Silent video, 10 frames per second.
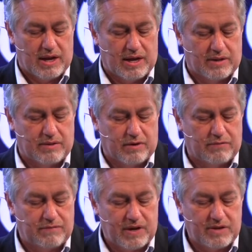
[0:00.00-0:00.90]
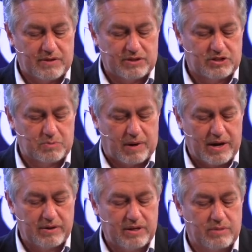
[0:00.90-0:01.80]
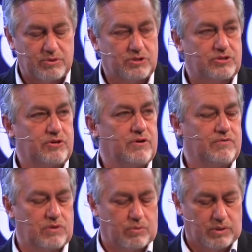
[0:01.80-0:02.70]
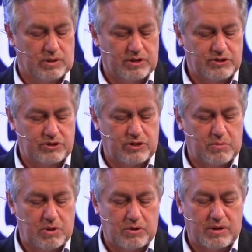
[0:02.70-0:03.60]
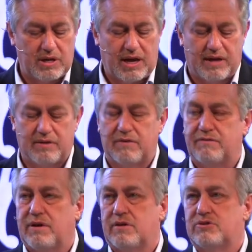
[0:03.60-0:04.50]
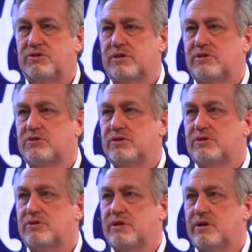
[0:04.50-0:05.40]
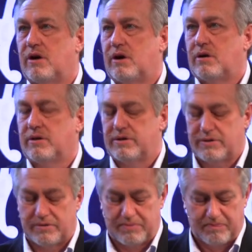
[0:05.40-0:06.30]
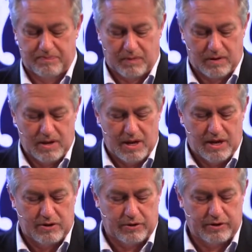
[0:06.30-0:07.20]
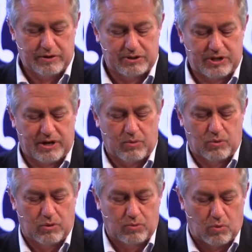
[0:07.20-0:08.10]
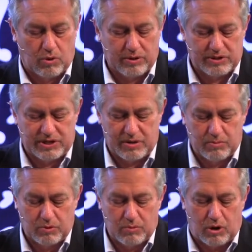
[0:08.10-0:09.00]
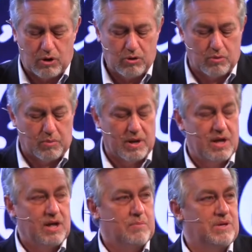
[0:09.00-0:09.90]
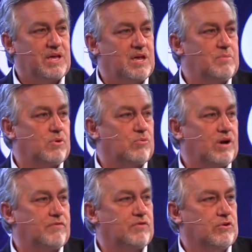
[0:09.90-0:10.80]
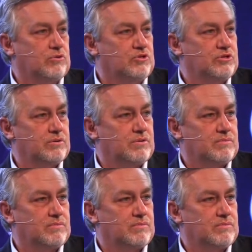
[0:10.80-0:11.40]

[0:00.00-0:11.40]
and their faith inspired them to serve the religious community and their fellow citizens in Holland. During the Second World War, the Ten Boom home became a refuge,